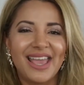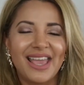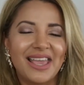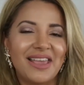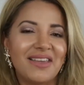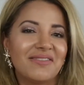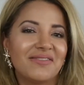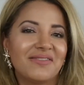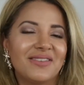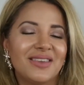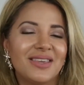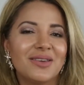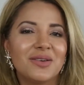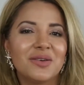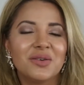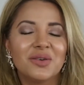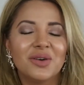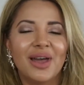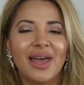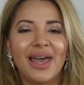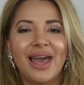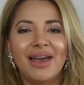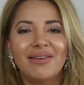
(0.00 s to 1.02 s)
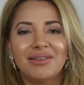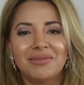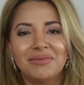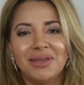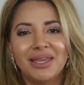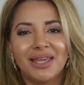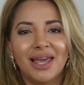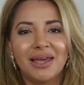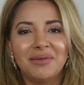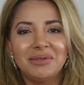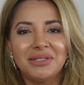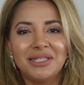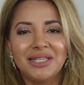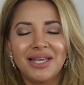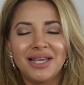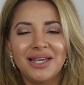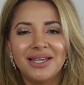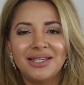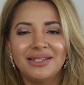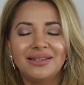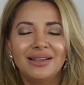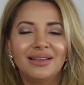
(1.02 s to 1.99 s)
if you have a big
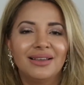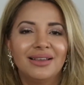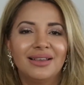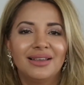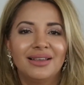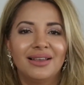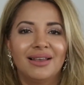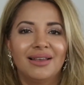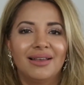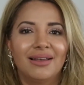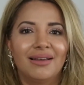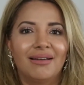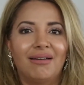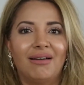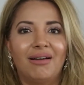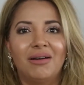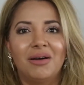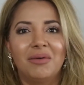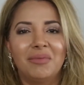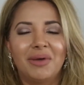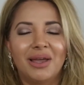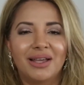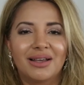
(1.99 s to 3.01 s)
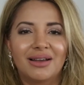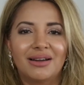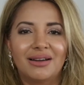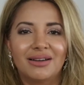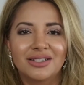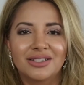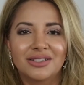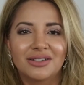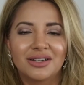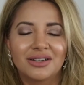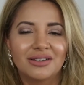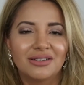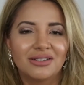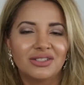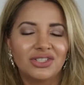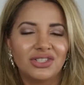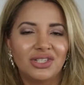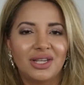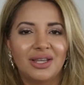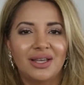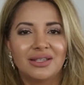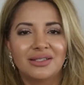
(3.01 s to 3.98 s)
appetite oh my gosh
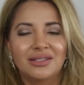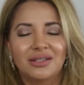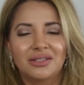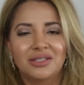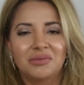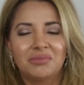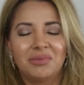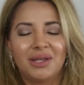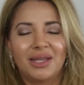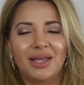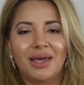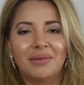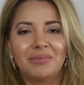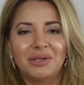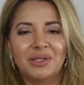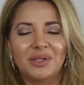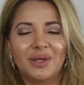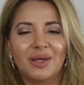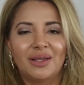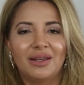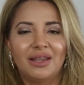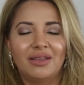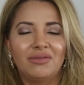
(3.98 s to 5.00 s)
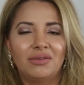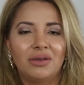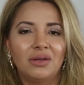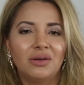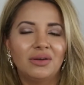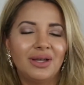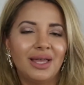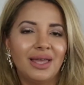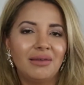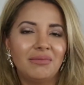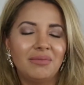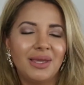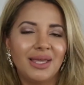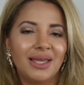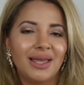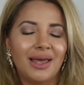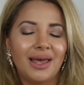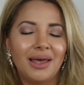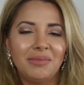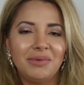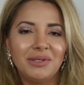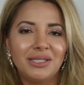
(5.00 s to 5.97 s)
she has such big appetite if you don't have
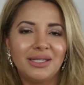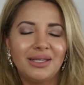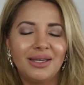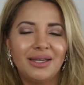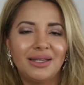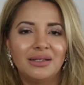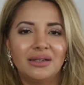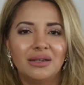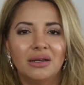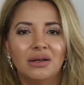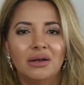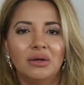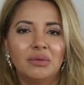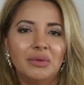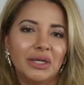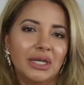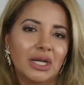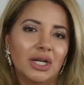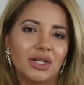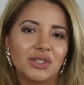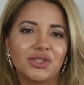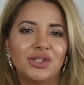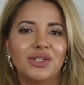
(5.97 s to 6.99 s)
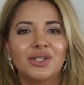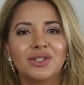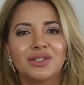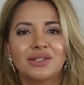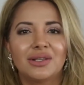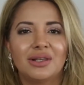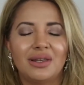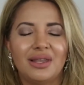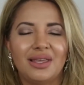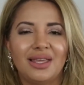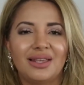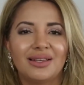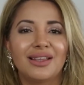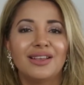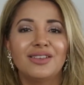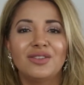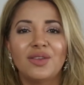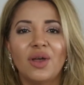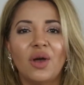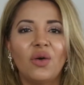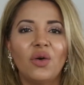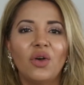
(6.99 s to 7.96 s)
big appetite oh my gosh she doesn't eat
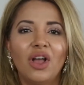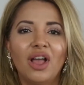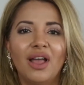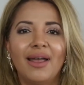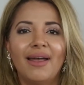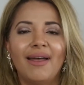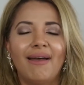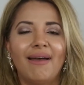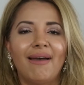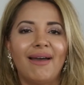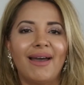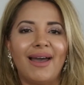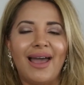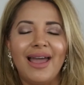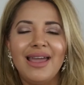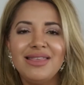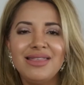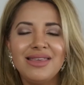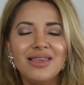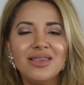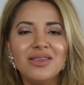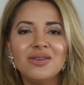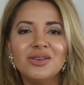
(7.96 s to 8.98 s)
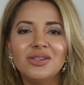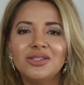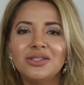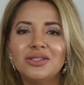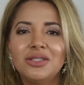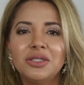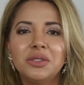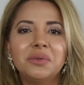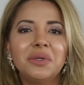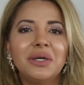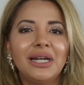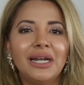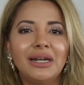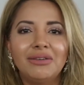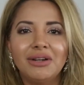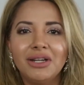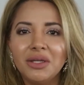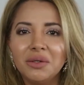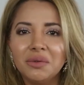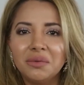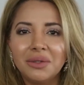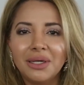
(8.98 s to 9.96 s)
so i think you should do
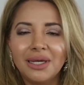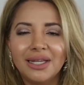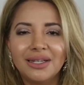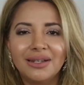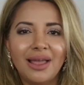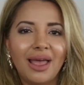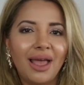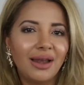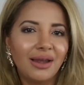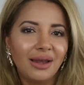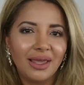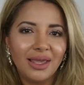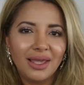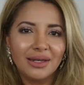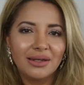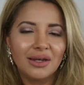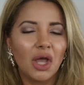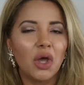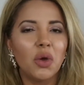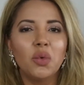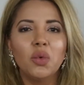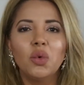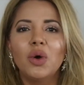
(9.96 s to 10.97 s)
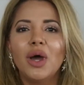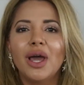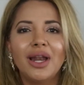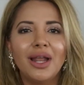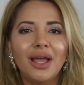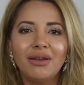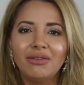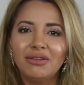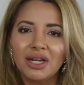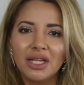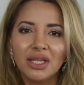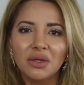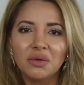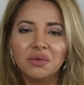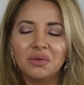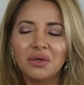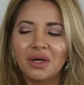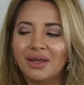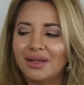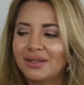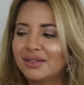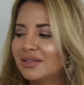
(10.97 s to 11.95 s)
whatever you want and eat whatever you
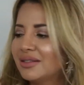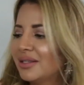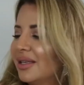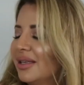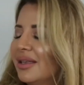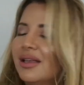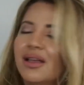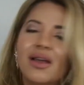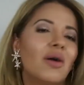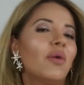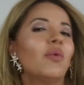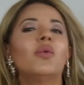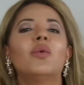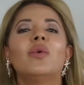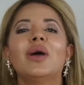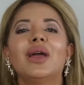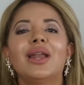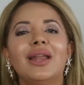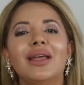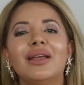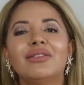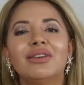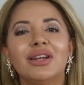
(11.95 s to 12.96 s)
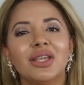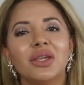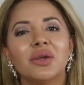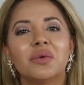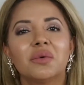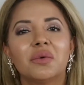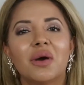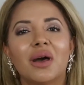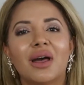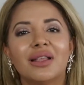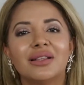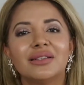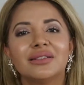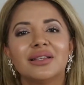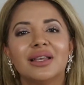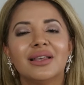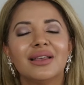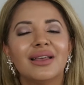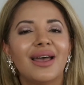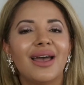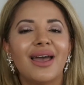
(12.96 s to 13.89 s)
want whenever you want